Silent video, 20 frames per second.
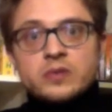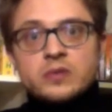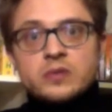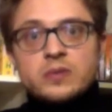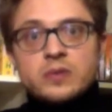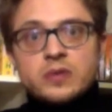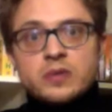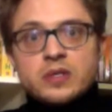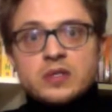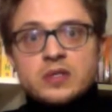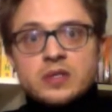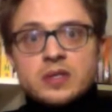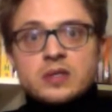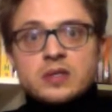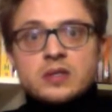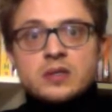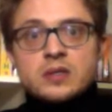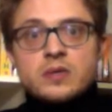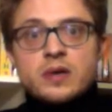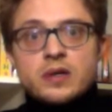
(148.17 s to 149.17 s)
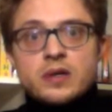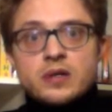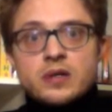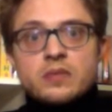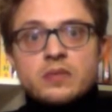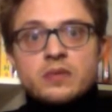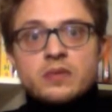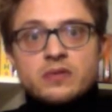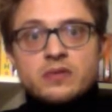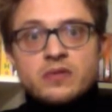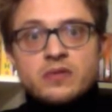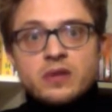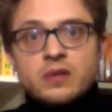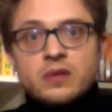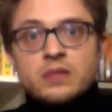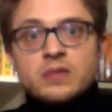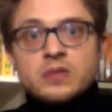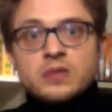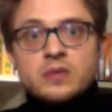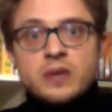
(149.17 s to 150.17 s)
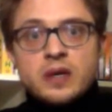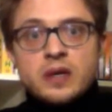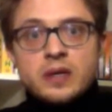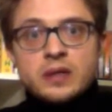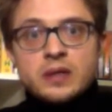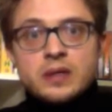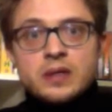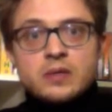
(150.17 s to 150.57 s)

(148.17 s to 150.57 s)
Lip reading: but we assessed quite a number of them as well,